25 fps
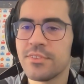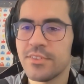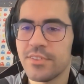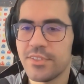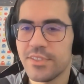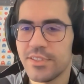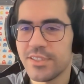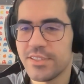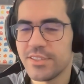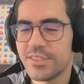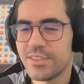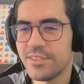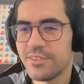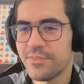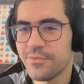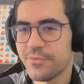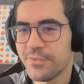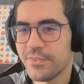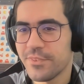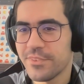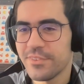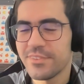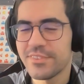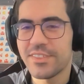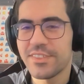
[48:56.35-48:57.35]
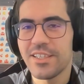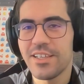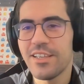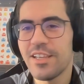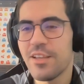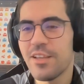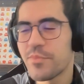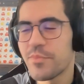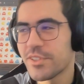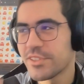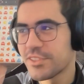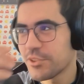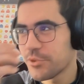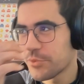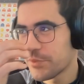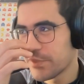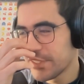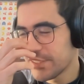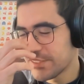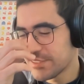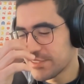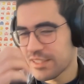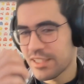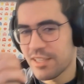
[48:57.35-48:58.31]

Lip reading: And tell about the Wix.